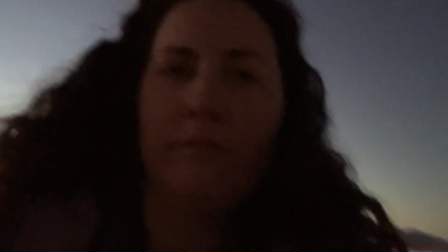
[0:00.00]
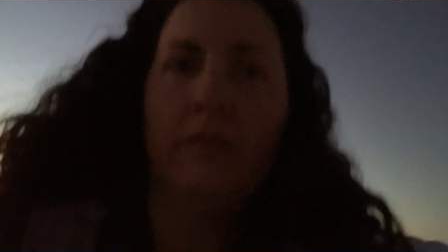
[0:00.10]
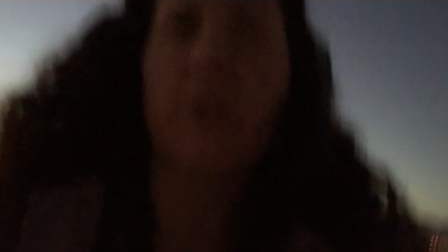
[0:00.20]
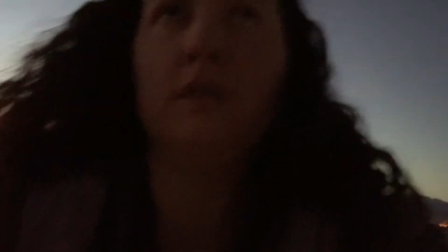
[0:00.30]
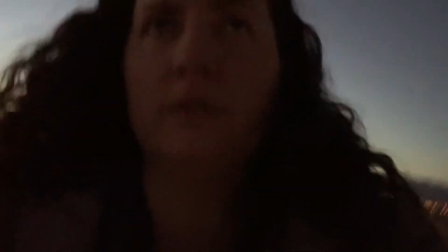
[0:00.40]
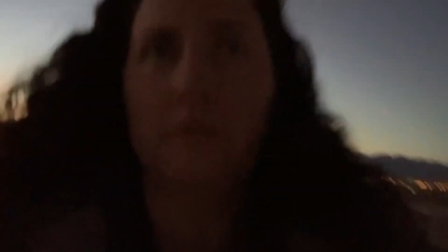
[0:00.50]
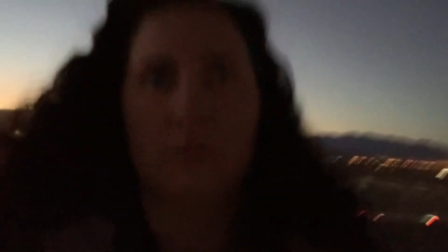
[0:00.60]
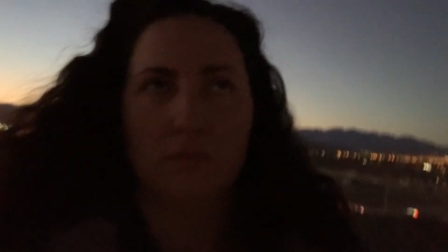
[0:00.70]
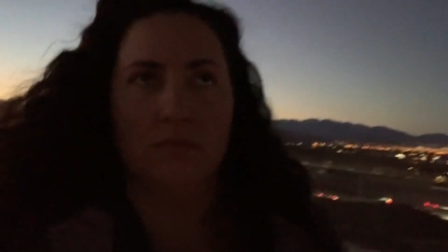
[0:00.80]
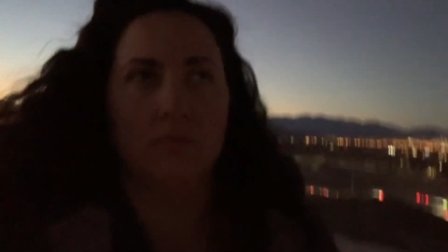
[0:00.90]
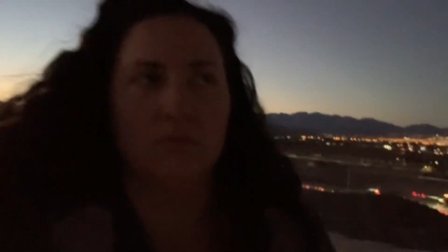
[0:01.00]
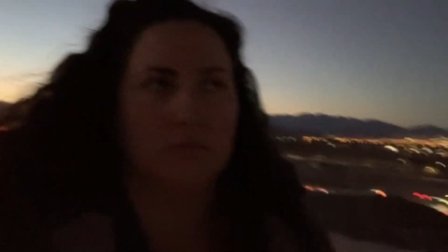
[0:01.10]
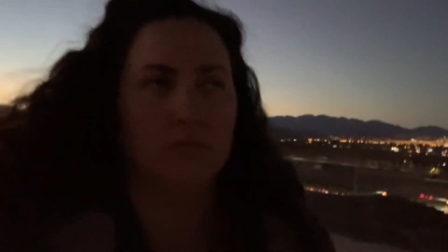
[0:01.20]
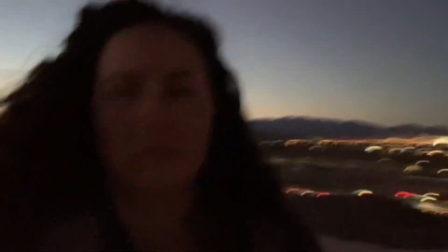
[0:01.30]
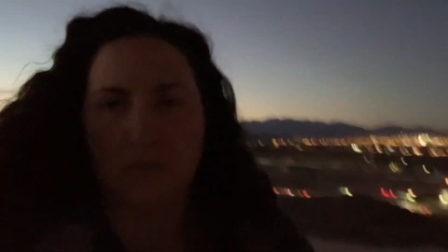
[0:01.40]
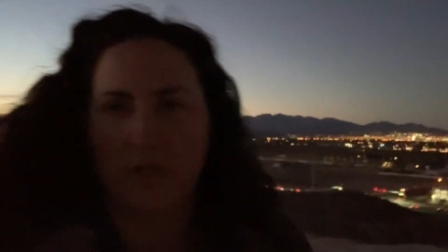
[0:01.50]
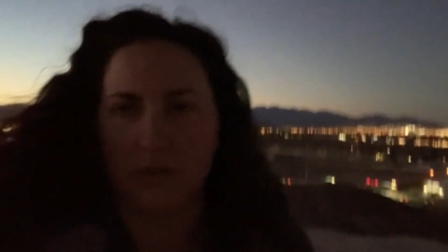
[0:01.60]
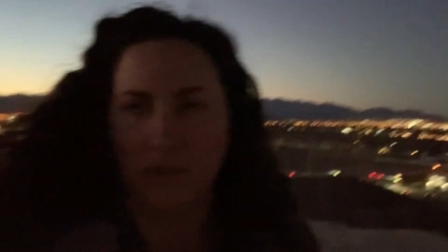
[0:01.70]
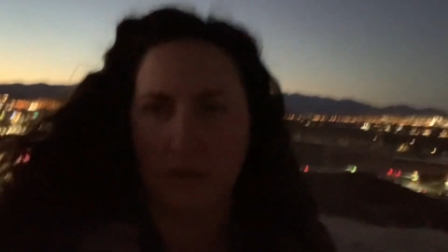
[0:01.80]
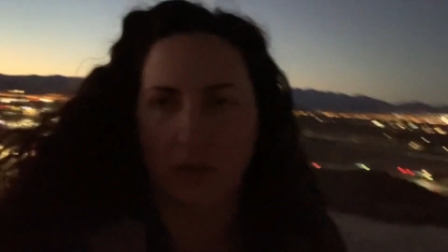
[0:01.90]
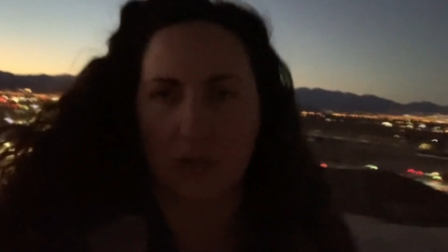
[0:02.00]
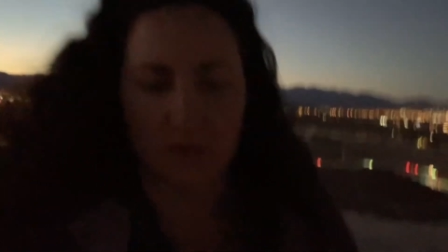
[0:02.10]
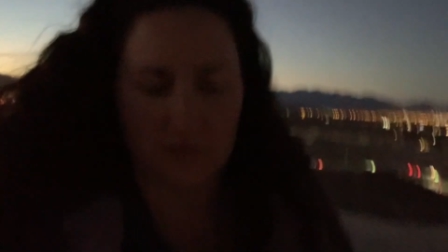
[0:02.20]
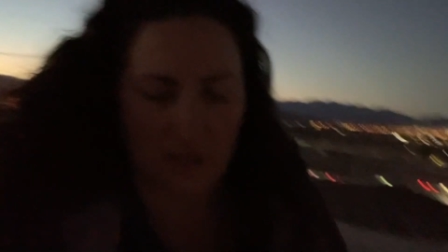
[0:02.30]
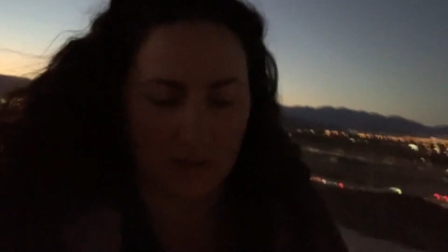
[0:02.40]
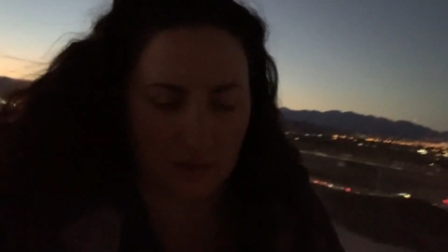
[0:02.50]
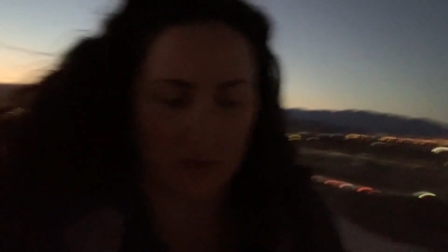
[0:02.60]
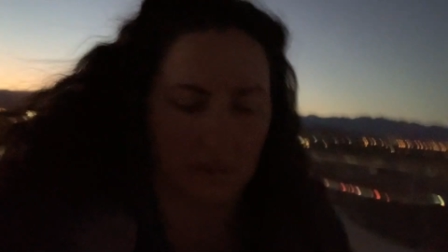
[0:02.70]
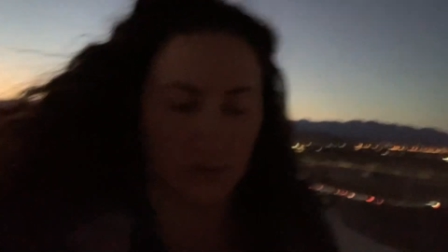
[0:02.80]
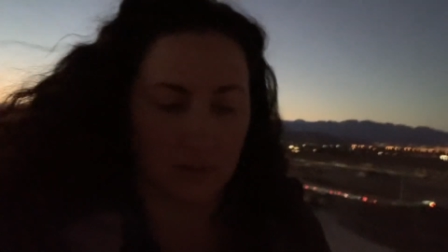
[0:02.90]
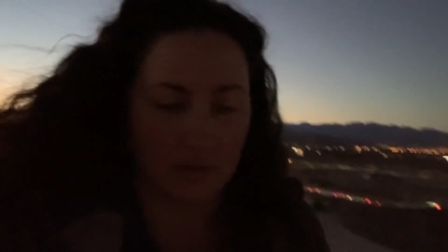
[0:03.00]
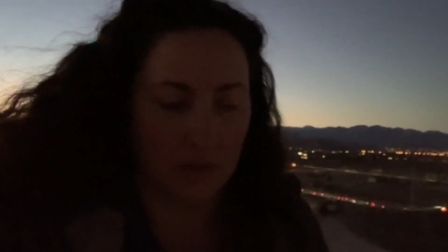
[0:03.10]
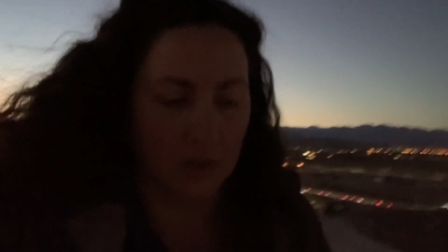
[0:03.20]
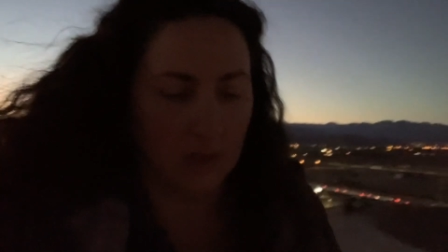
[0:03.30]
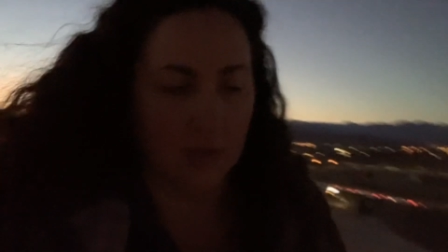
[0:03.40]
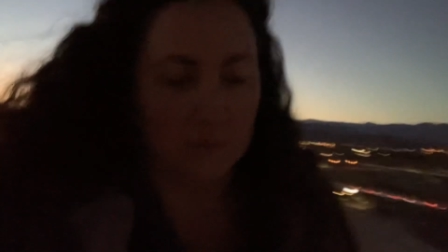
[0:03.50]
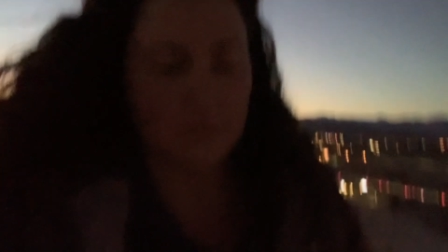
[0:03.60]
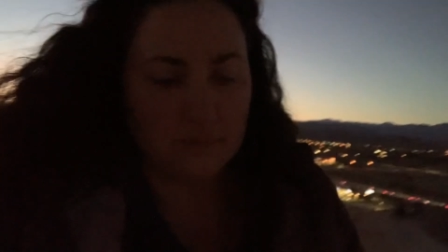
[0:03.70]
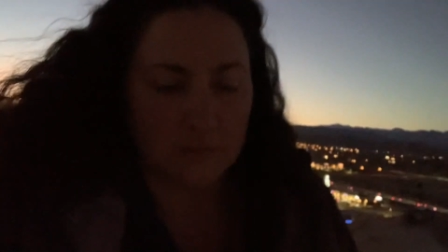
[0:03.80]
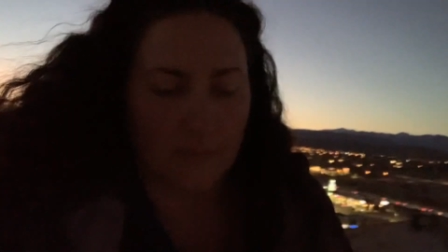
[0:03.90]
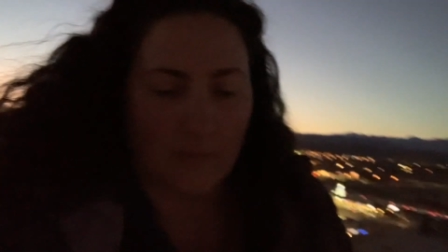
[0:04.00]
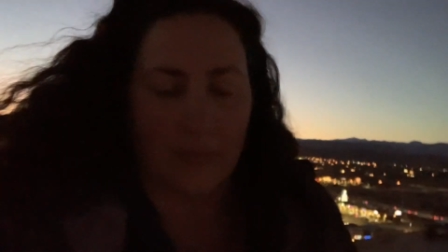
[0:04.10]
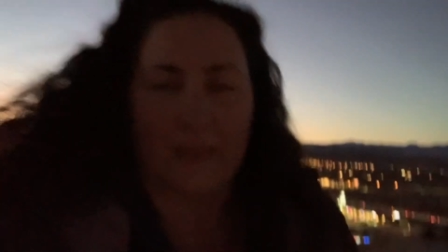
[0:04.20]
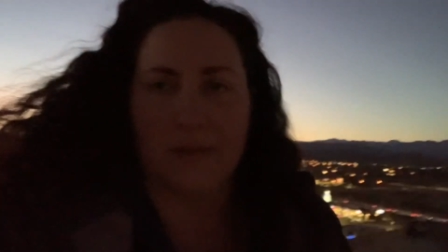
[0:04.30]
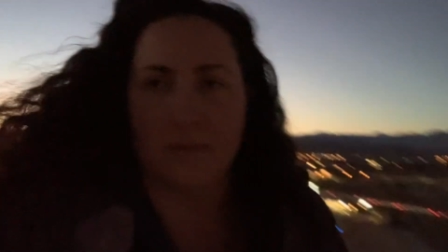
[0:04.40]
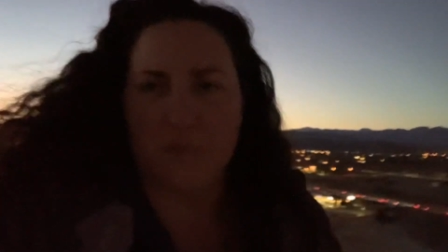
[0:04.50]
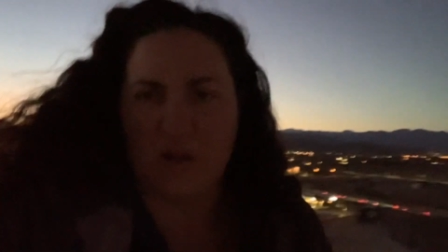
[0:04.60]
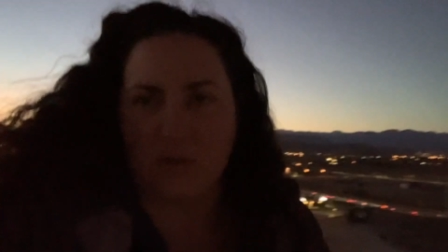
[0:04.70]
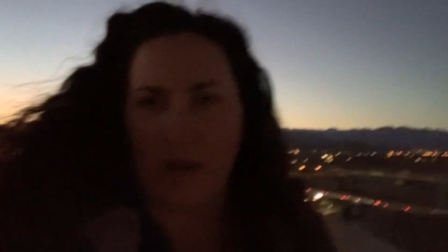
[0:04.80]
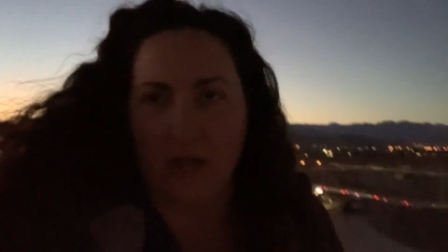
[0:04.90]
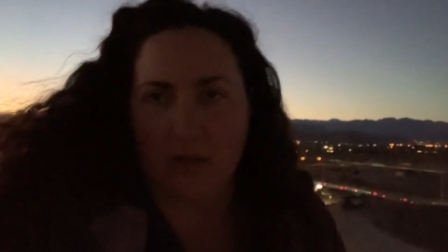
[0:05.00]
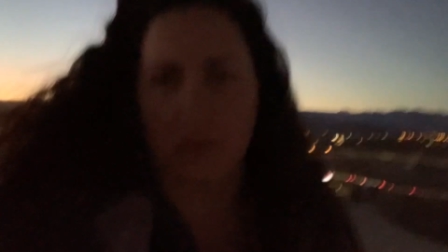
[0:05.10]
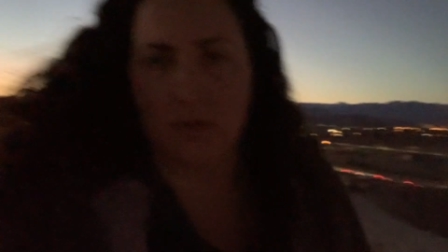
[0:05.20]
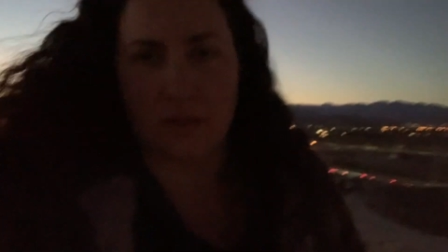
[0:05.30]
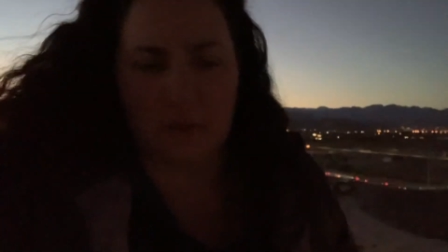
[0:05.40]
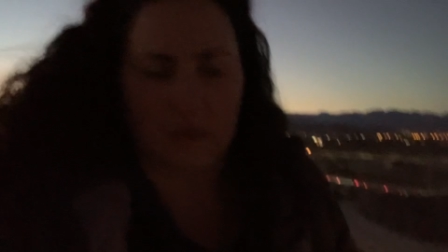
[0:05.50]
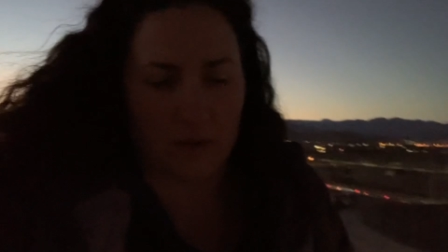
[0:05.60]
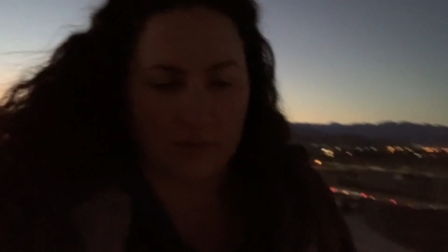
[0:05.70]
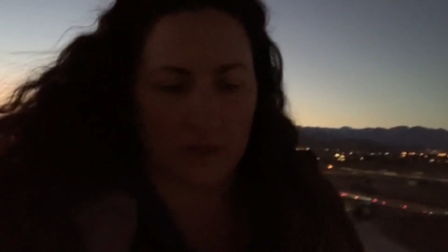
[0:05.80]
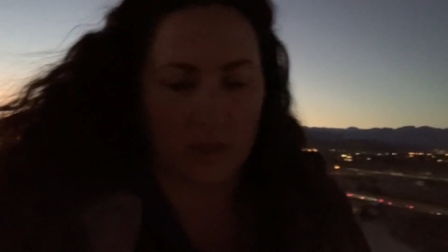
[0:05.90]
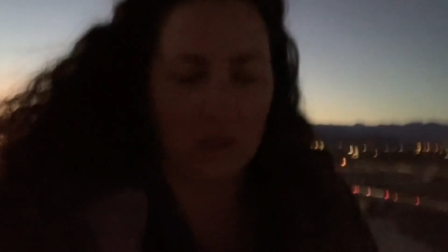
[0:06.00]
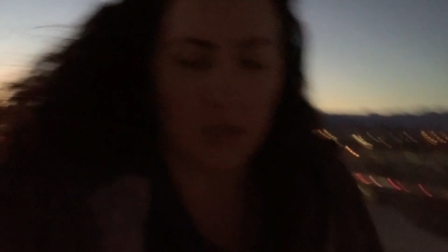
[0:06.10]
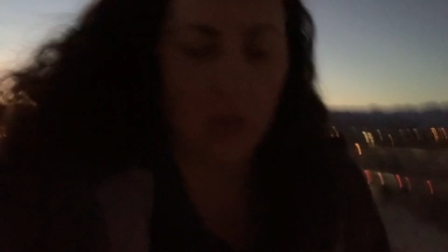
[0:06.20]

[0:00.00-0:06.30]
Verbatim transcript: little area you can stand in and spin around and just see everything.